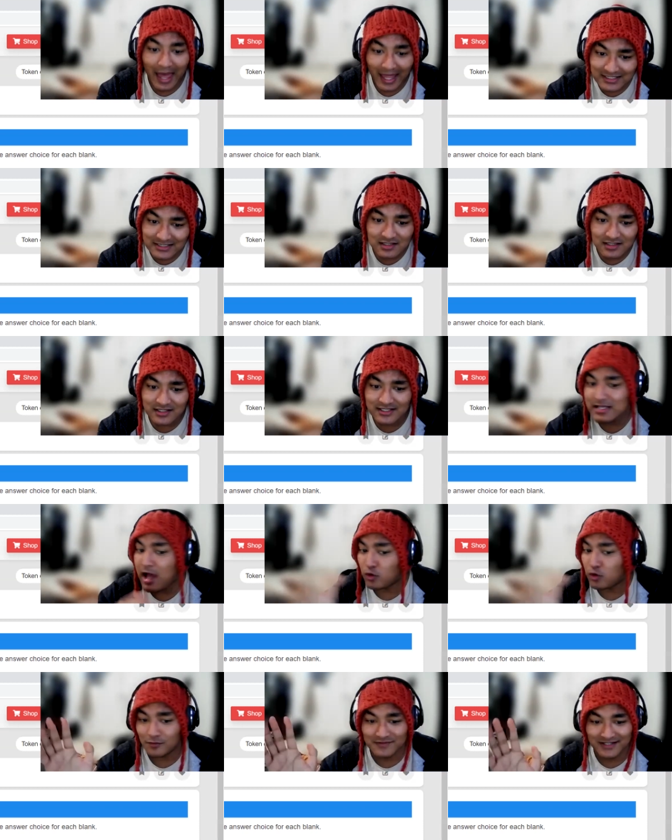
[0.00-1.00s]
Additional is
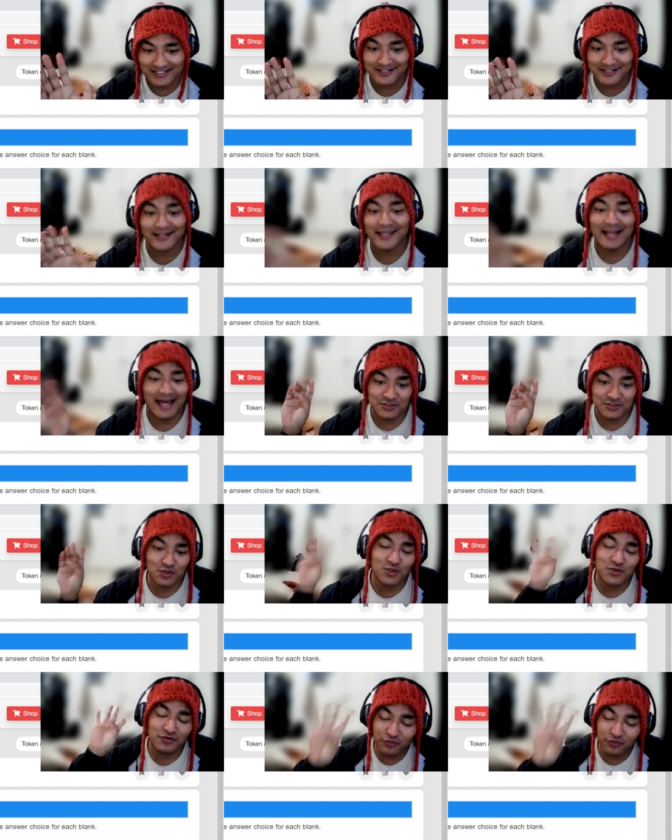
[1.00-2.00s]
out of the list. Again, I
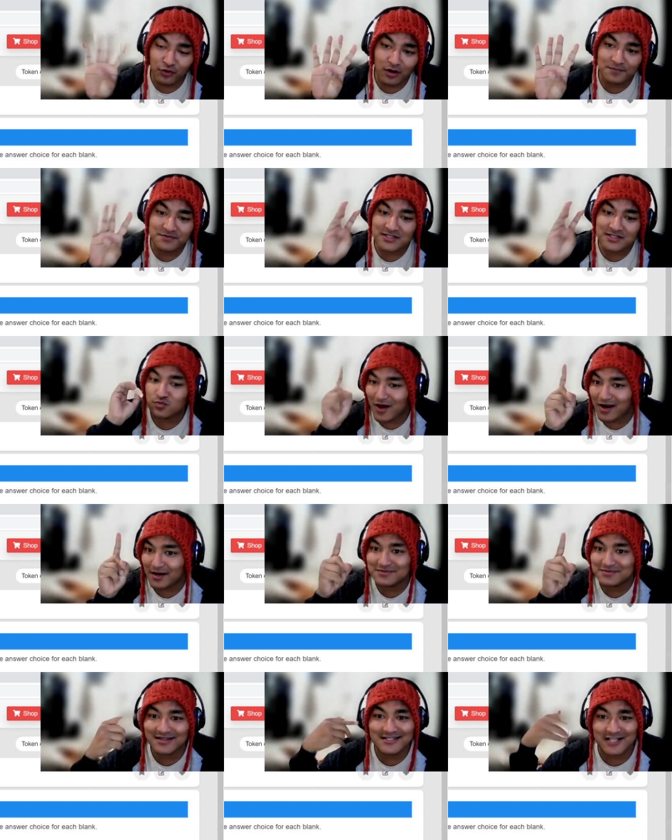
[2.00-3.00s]
told you 4 options. 1
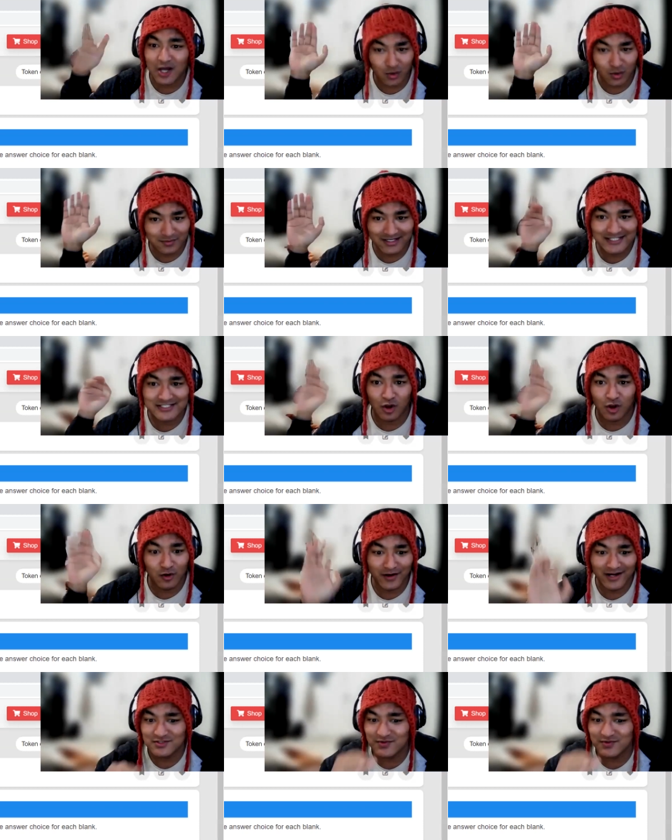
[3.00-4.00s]
option is out of the list
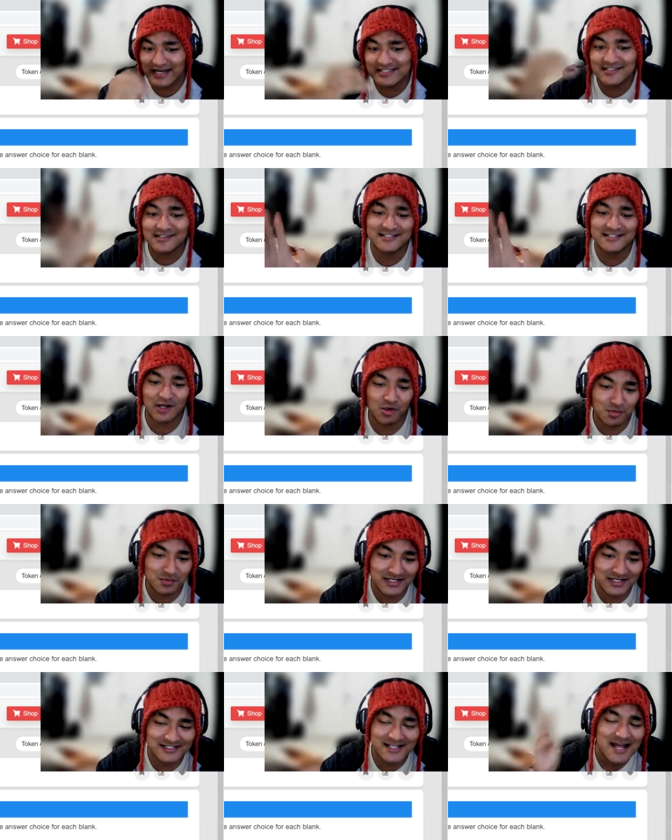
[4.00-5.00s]
already. So additional is out of
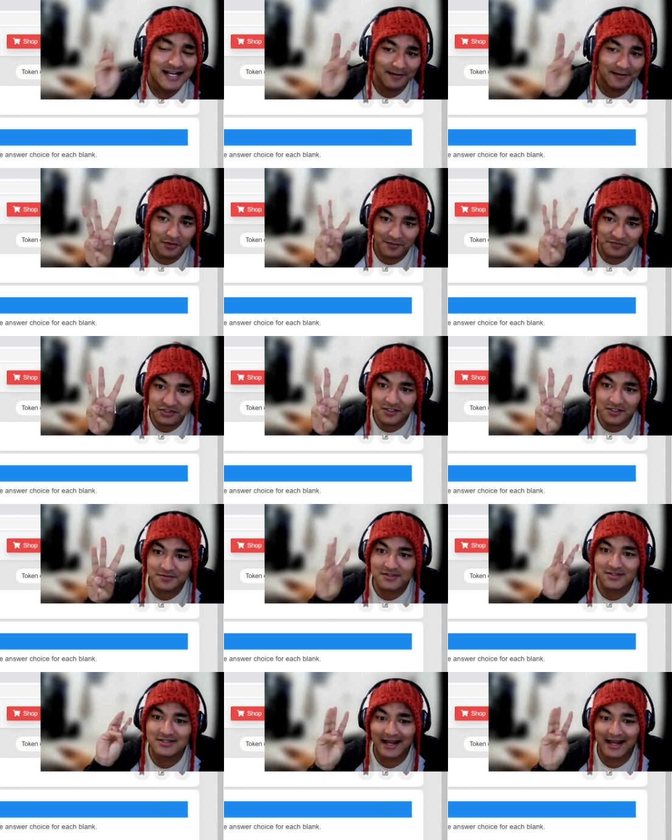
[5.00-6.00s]
the list. Now we have 3
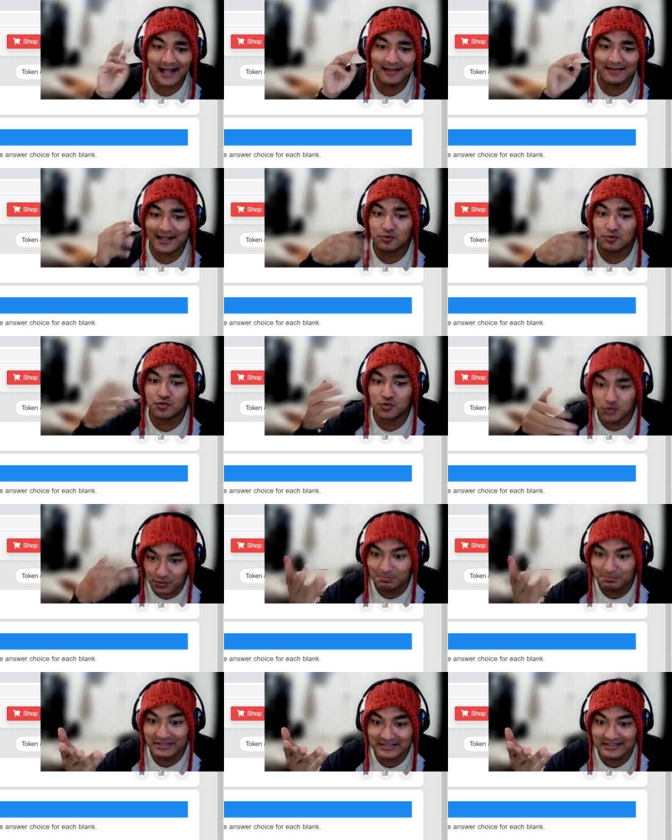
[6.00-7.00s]
options that
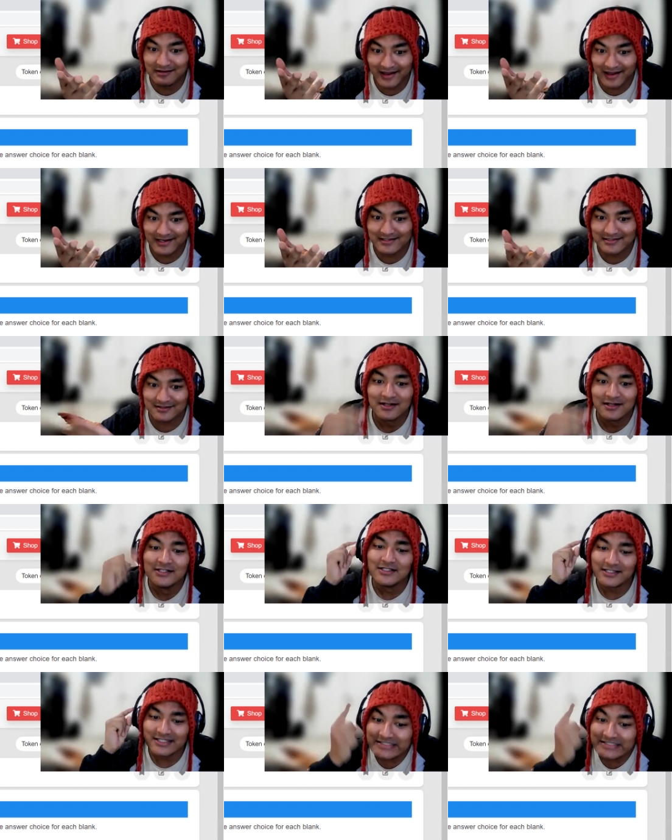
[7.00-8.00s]
could be the right answer:
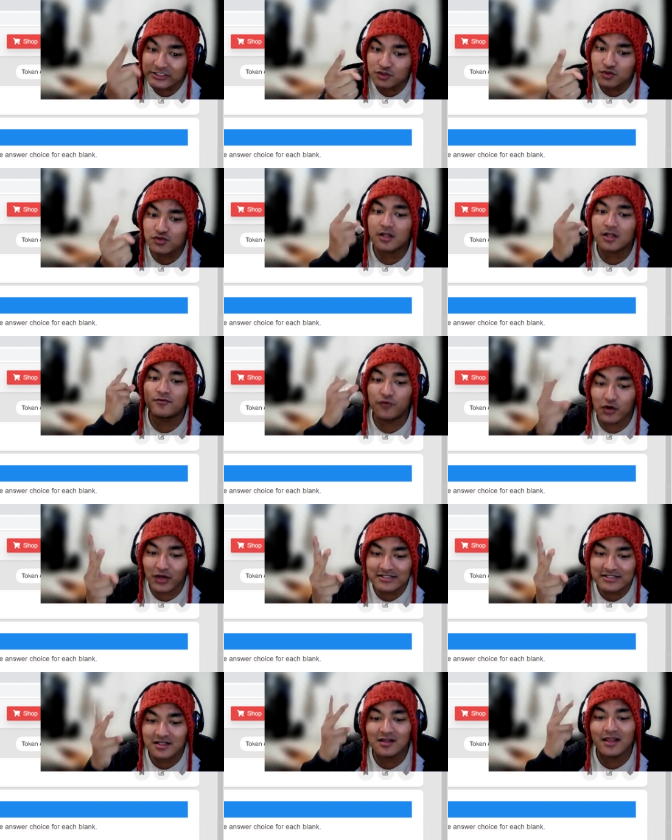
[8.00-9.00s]
institutional,
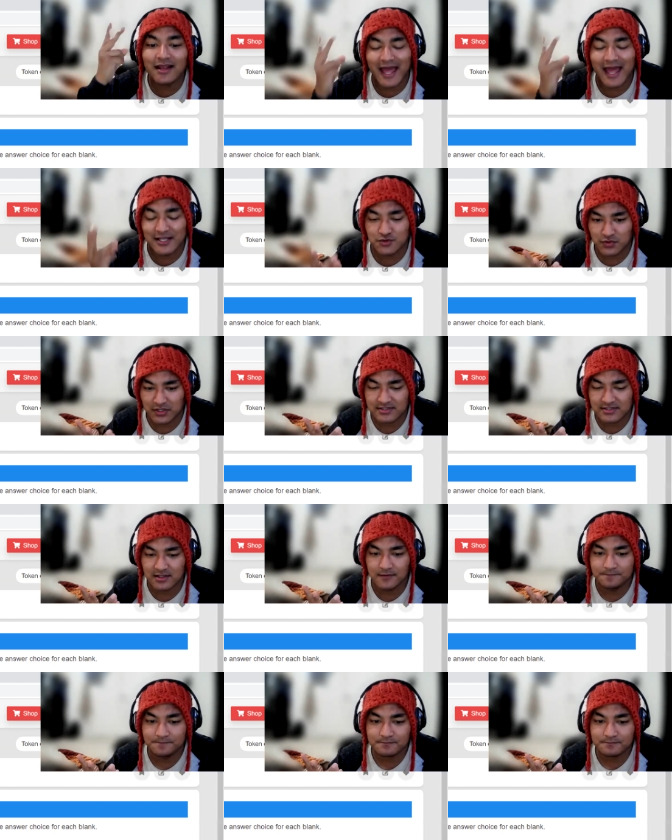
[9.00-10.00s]
vocational, and educational.